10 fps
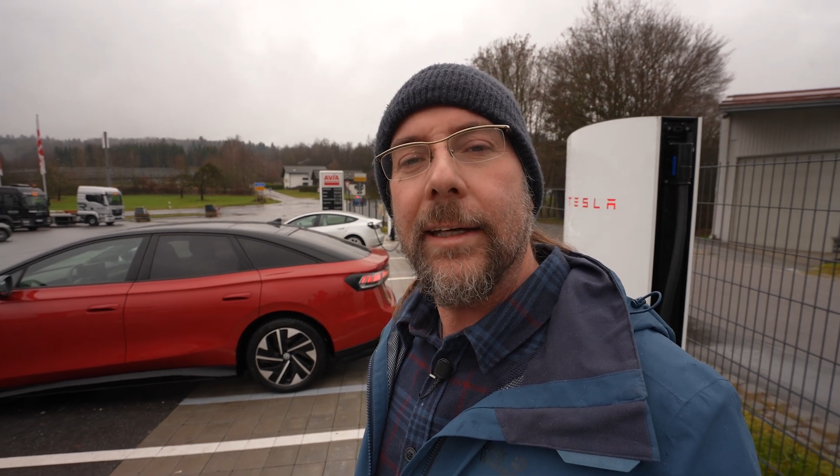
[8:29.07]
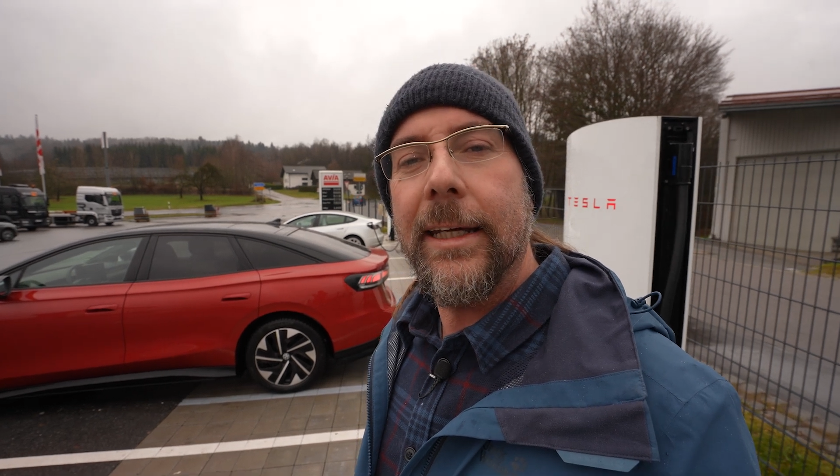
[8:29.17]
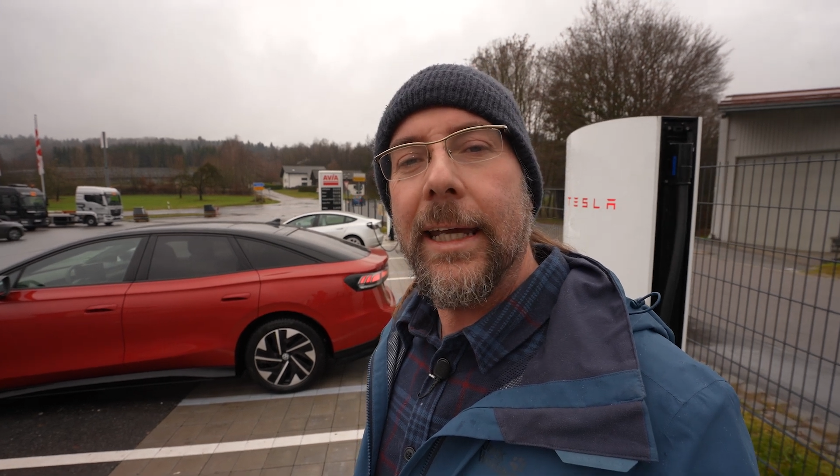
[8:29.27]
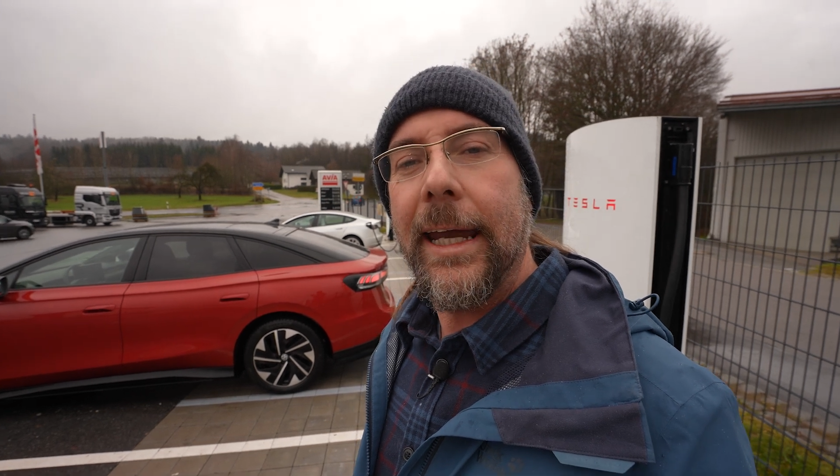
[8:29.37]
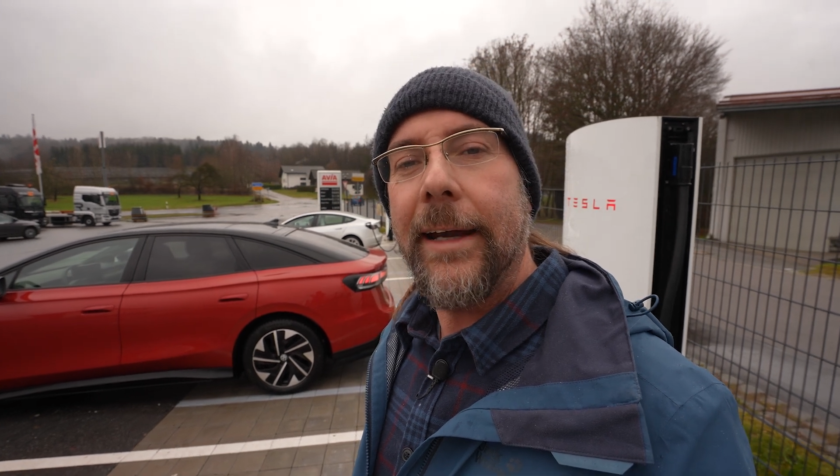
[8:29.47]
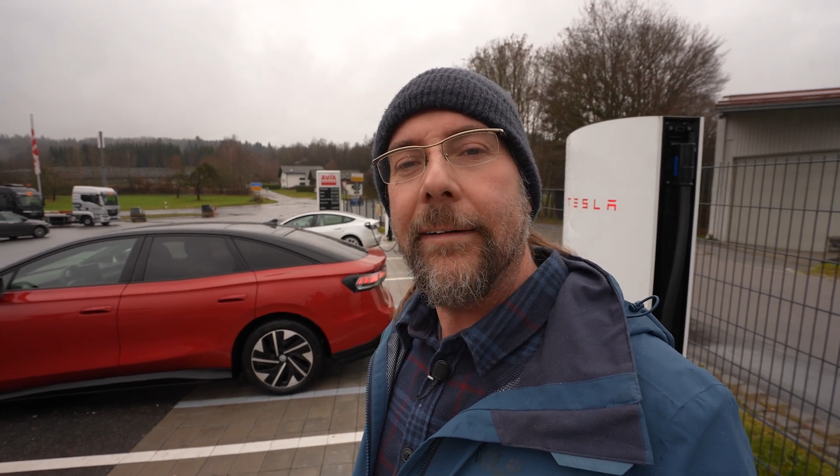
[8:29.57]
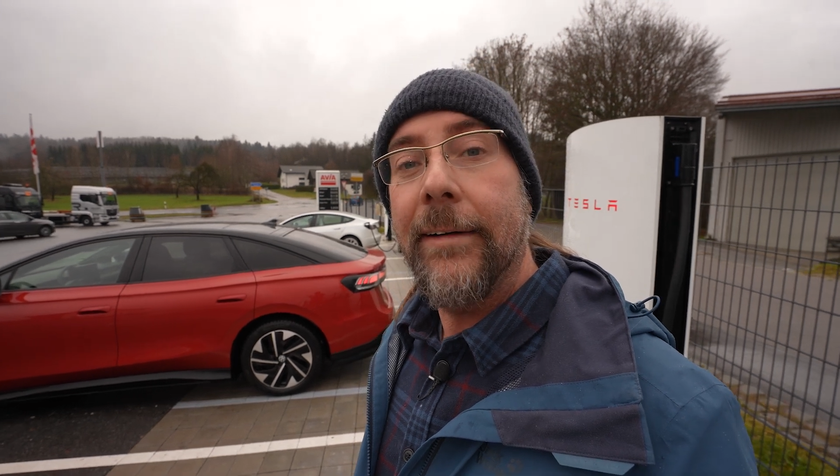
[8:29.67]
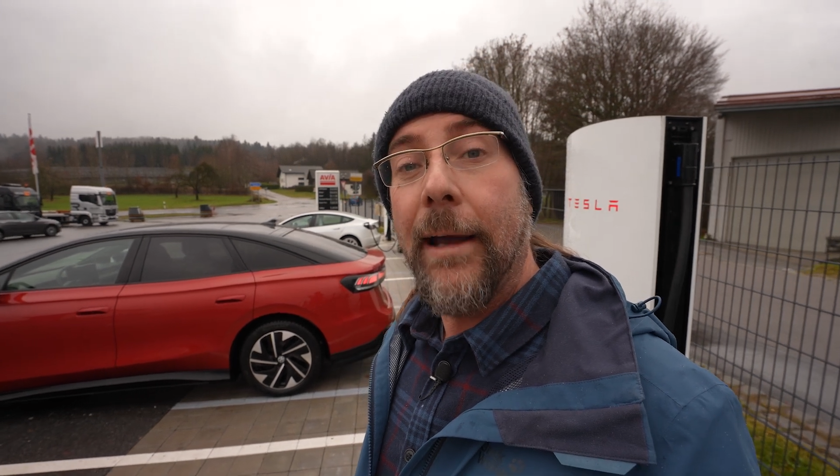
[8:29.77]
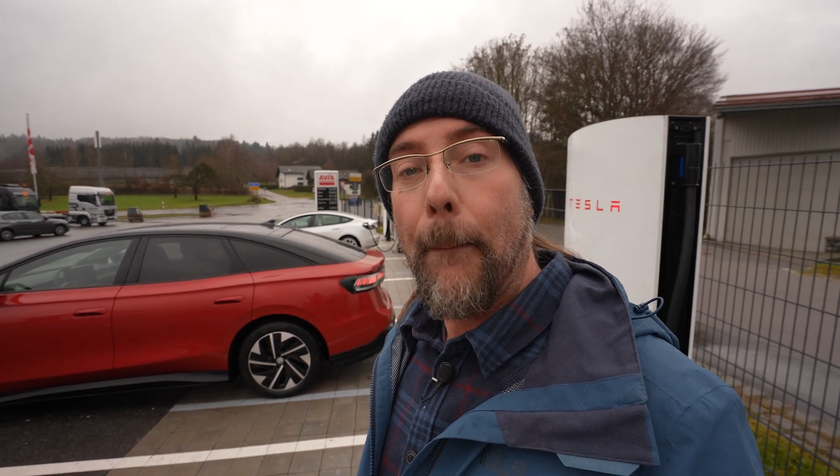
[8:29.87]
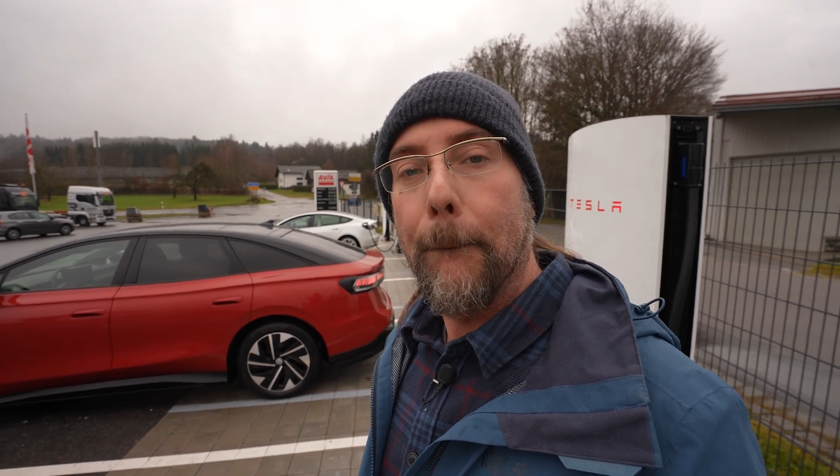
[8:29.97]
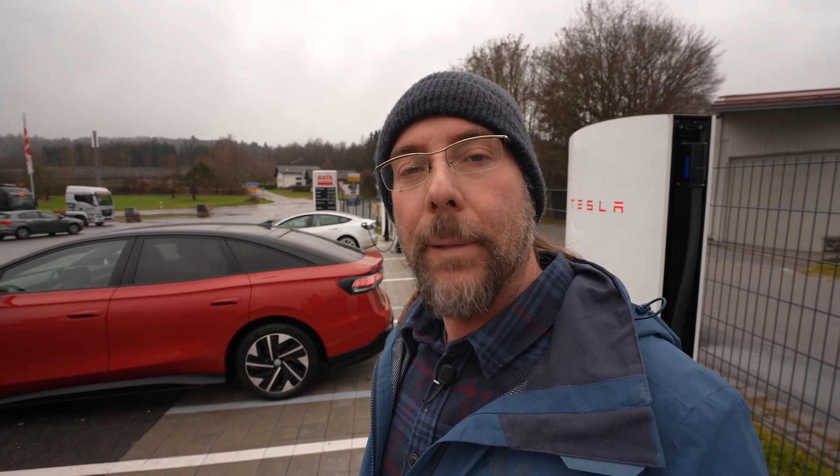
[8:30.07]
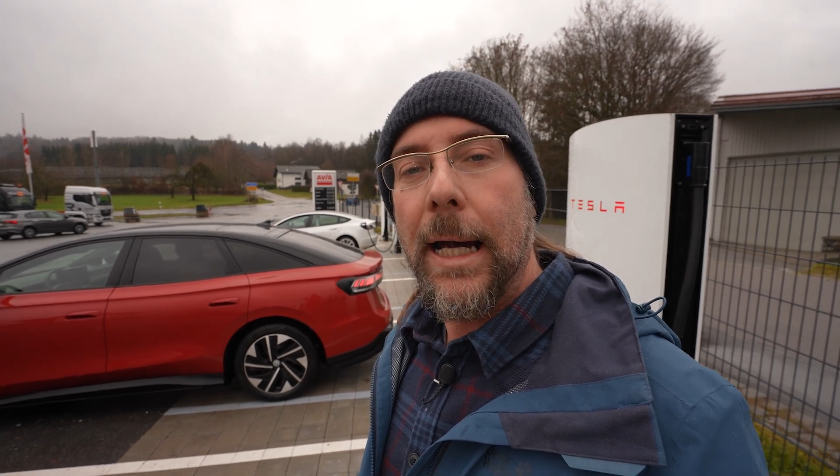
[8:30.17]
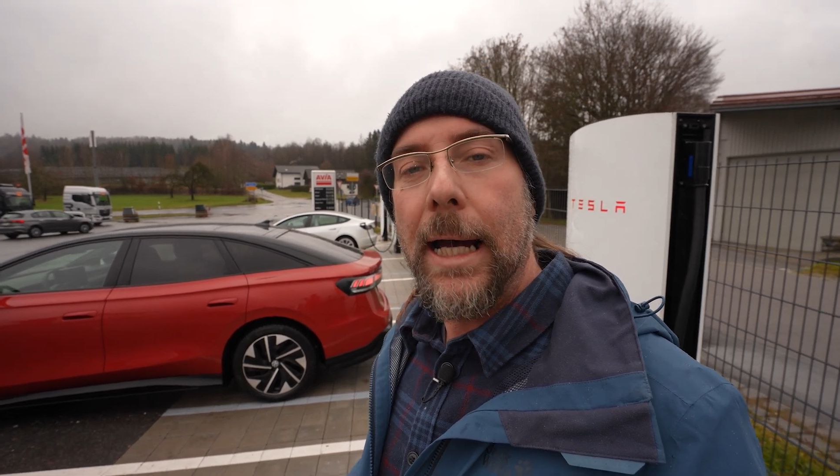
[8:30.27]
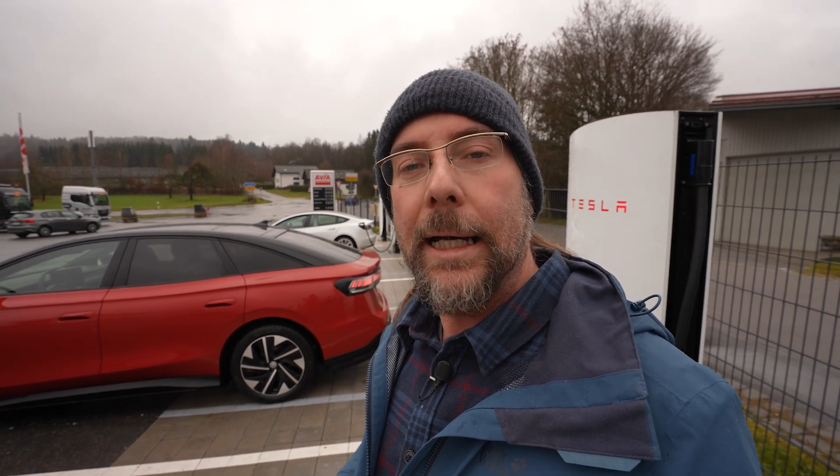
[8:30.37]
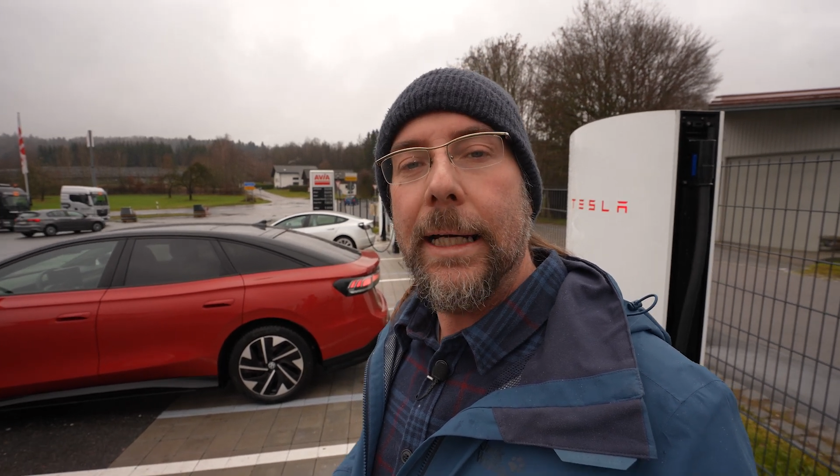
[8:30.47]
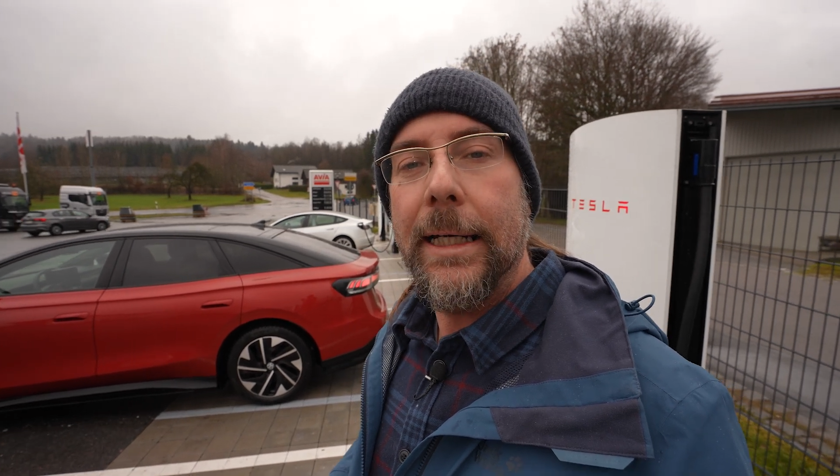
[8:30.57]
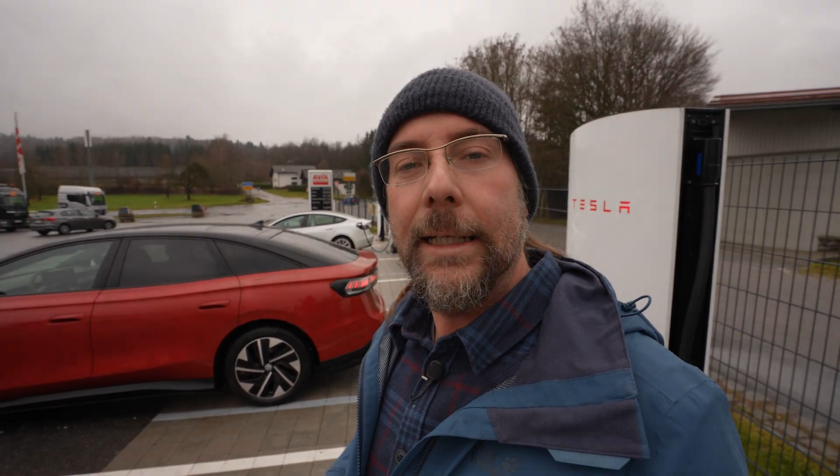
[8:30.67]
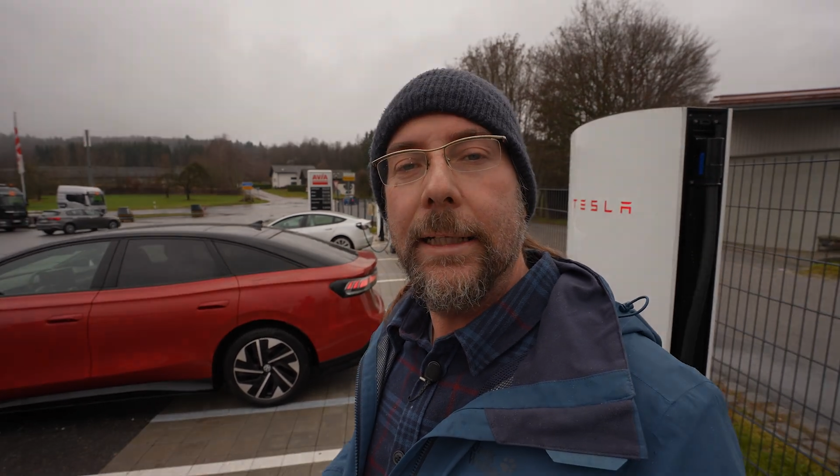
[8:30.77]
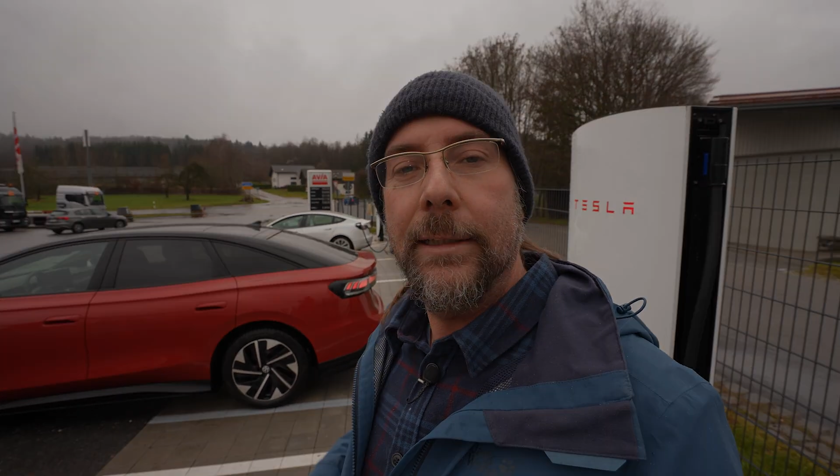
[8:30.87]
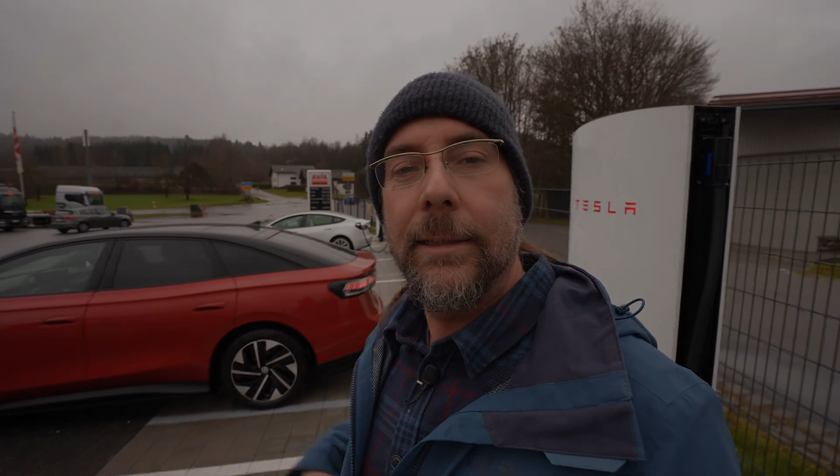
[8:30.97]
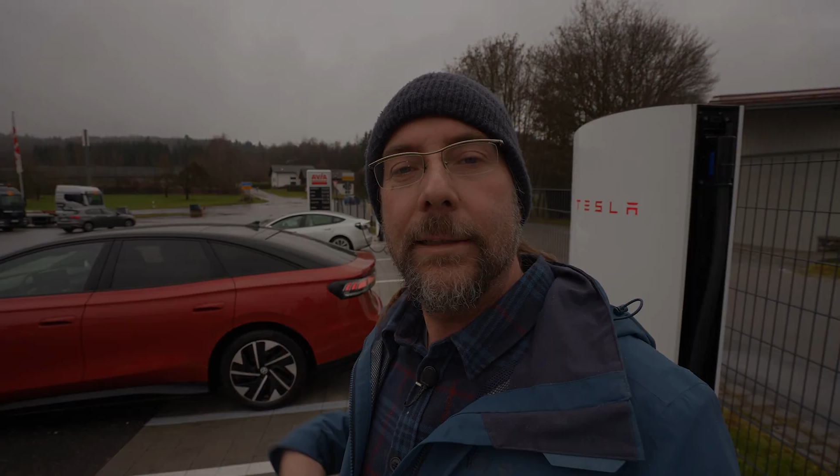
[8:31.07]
take care. Bye.